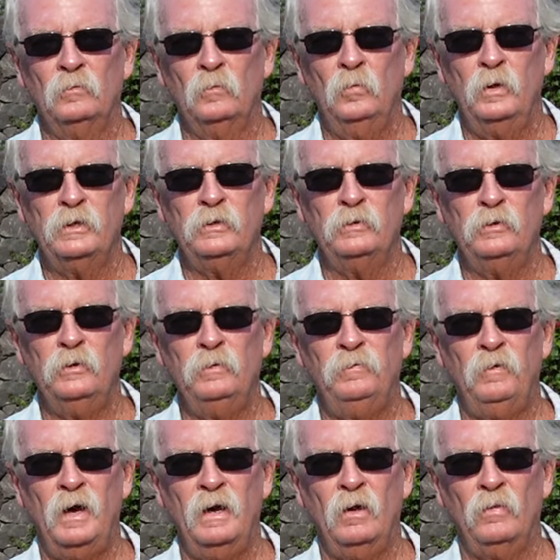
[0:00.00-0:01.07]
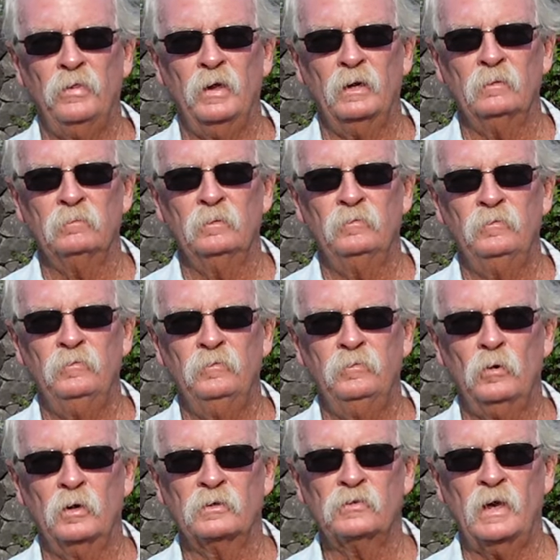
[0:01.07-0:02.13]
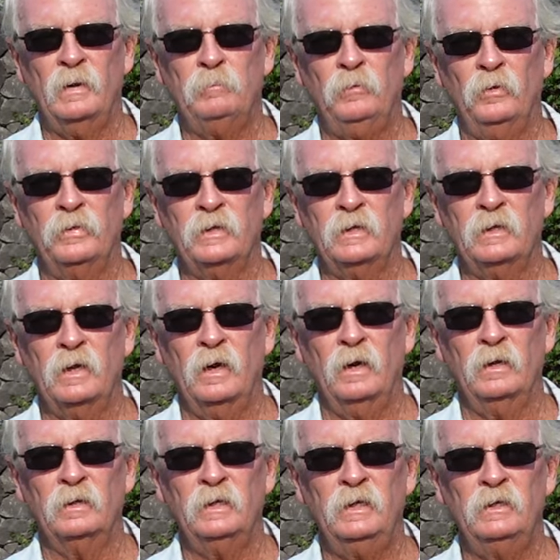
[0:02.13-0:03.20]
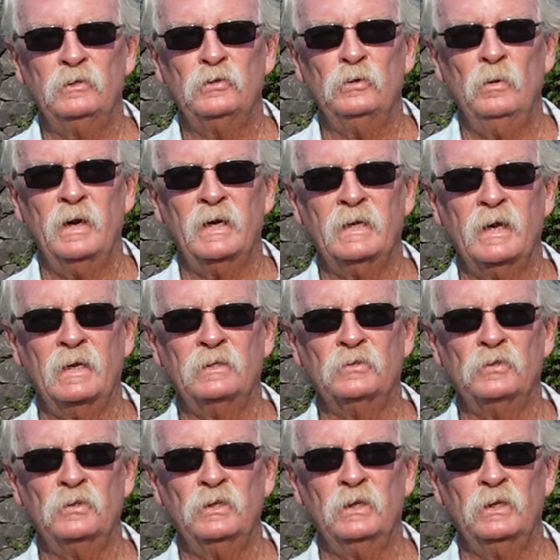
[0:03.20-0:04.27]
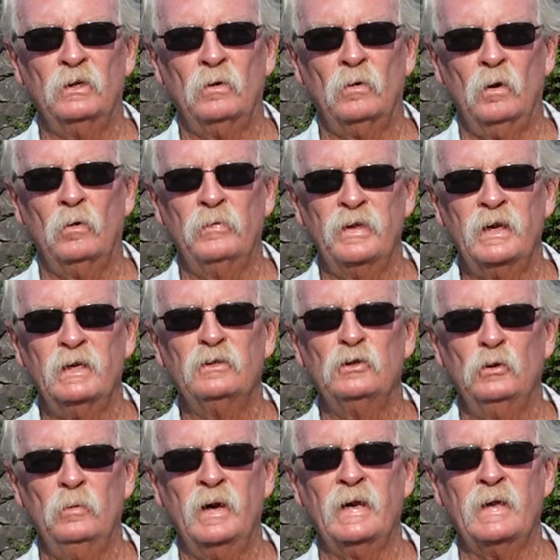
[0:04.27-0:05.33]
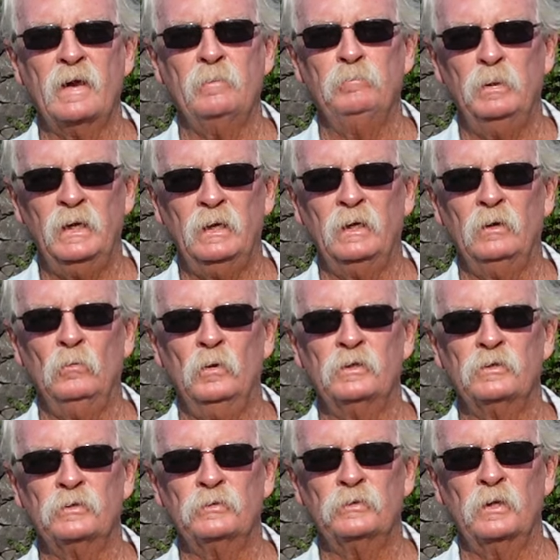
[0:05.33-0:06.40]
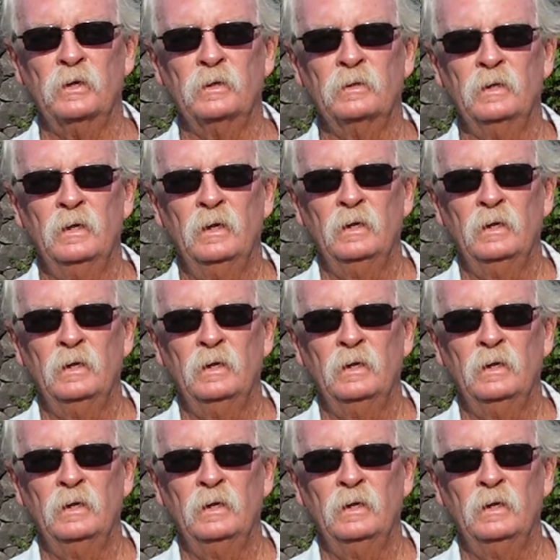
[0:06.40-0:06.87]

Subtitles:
When you do file for example, the N-288C or the N-288B, which is the